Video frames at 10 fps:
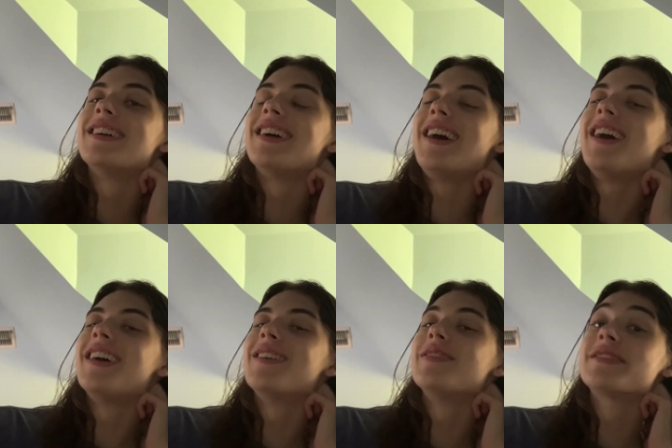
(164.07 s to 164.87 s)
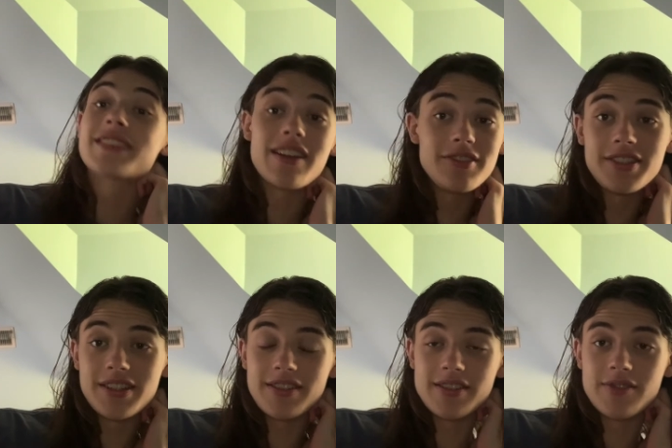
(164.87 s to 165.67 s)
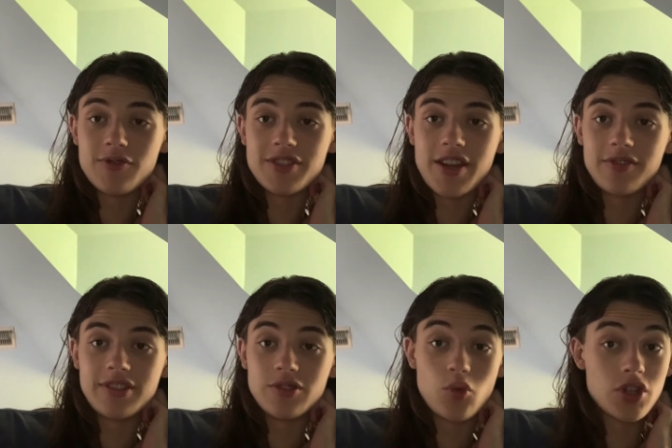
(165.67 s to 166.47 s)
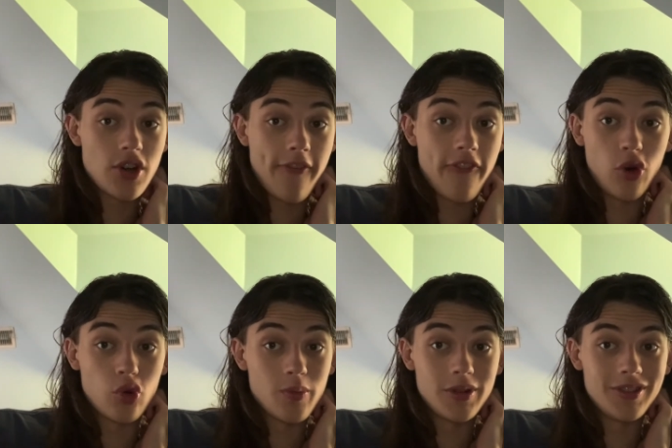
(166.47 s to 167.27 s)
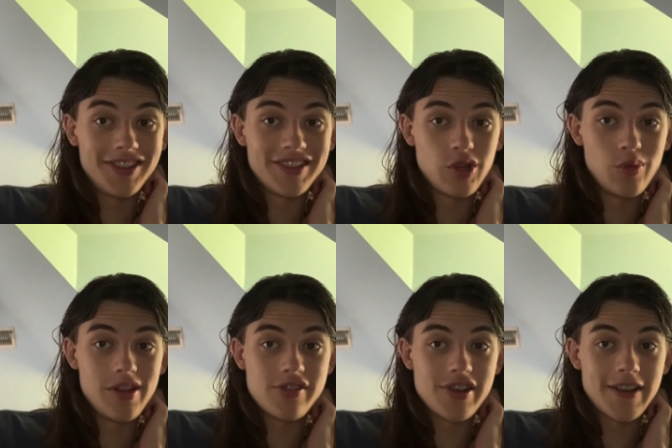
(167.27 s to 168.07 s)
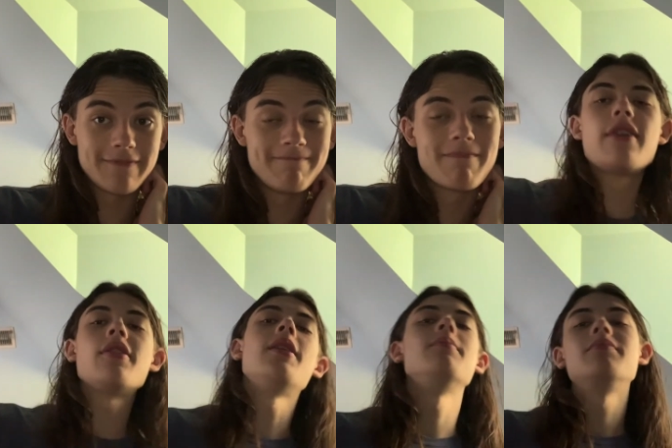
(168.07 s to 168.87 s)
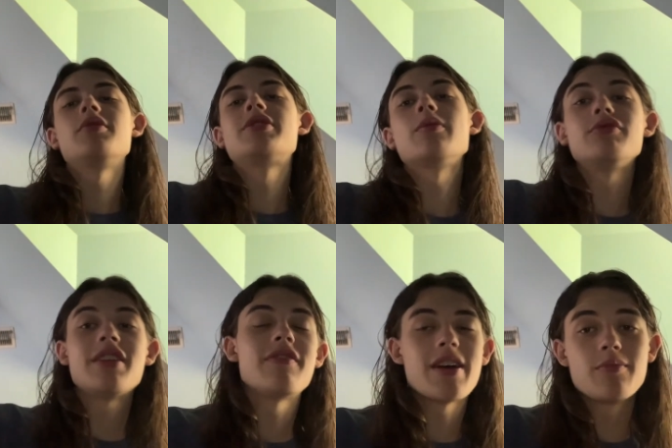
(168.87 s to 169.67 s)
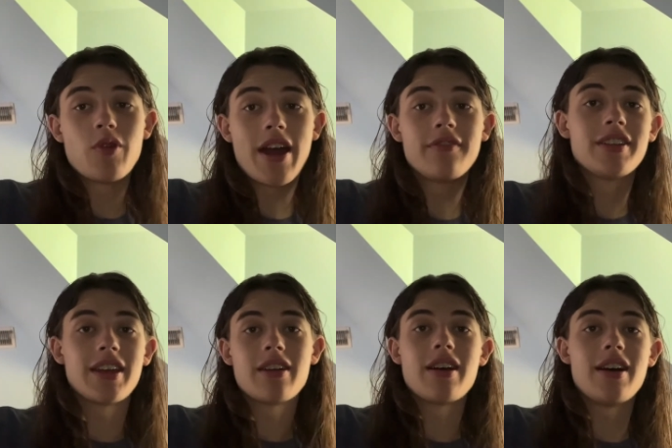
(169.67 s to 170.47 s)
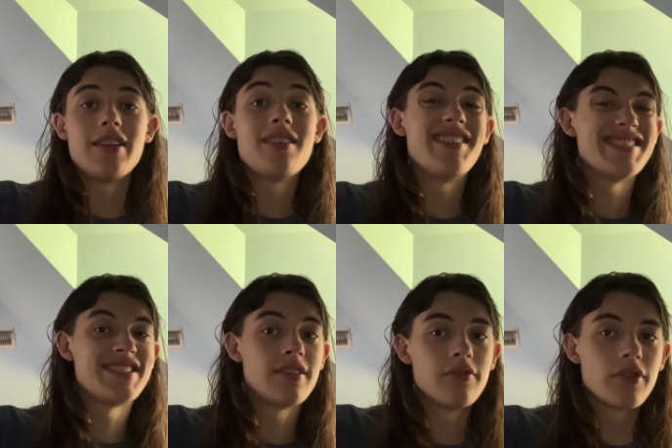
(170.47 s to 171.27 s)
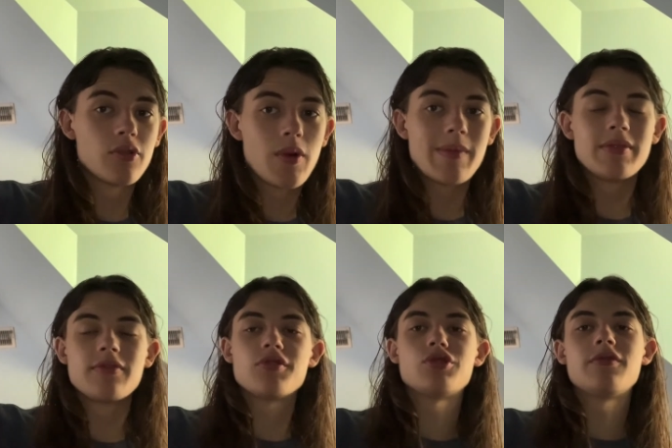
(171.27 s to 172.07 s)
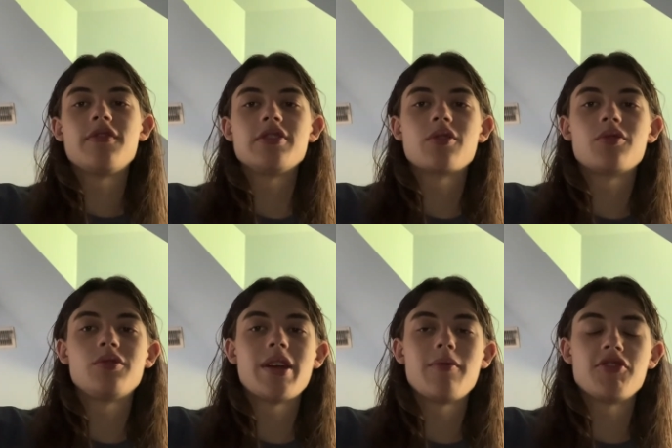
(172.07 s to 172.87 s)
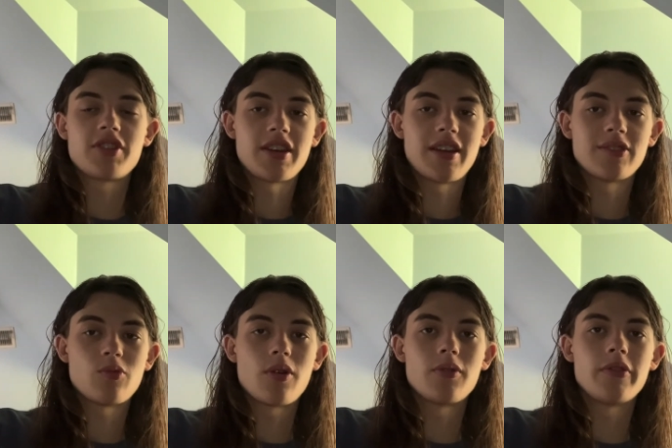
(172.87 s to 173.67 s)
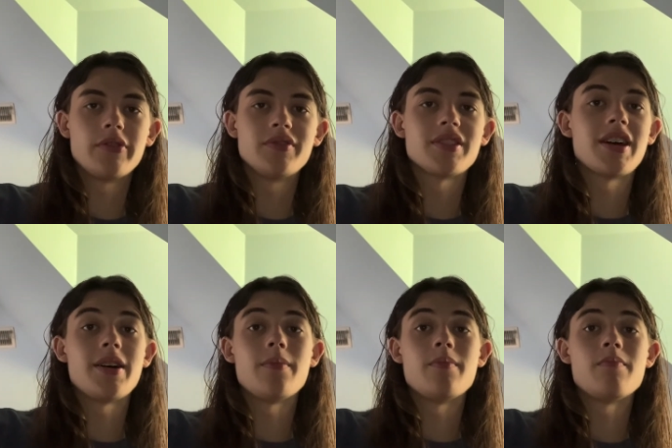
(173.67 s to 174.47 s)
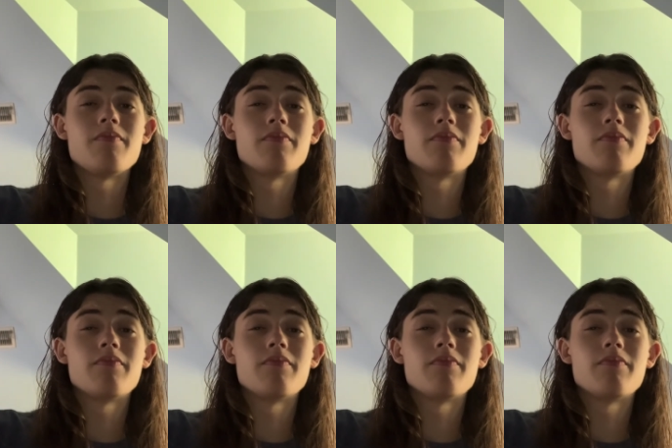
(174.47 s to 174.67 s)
uh, skeletons, certain skeletons, which are vulnerable to bludgeoning. Now, um, there's certain of them you have like uh, non-silvered weapons for certain physical damage, like against werewolves. Um,